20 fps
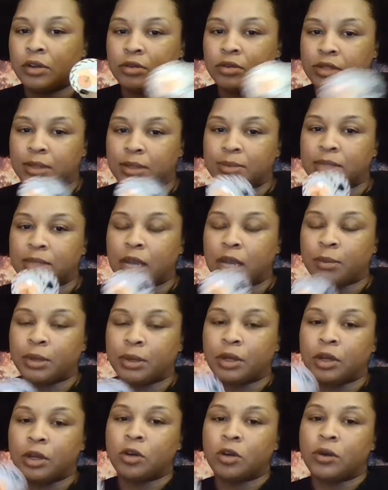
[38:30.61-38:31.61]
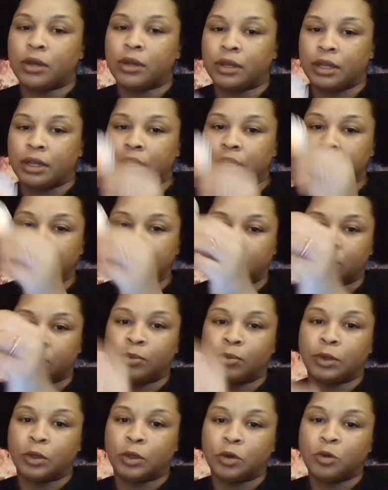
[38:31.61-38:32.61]
some time ago, and it is
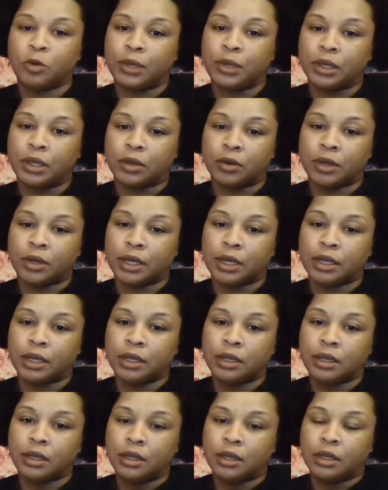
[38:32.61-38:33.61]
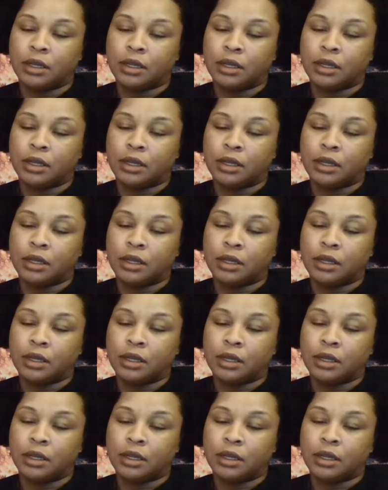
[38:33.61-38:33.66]
blooming. Okay.